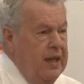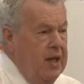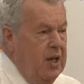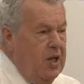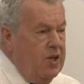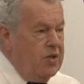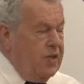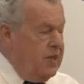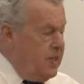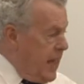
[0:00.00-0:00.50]

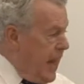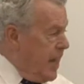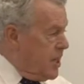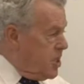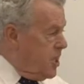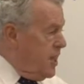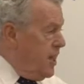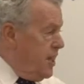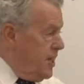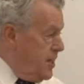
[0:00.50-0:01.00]
So it
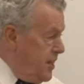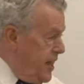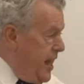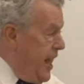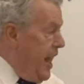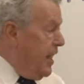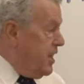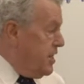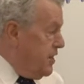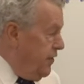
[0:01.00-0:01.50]
actually is the
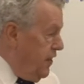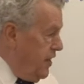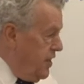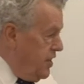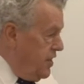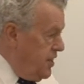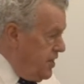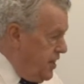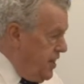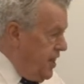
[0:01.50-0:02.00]
activator,
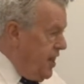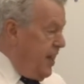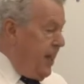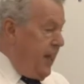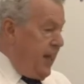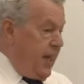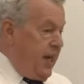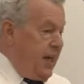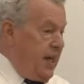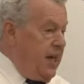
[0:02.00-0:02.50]
it's the
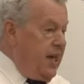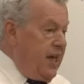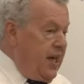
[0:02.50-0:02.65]
key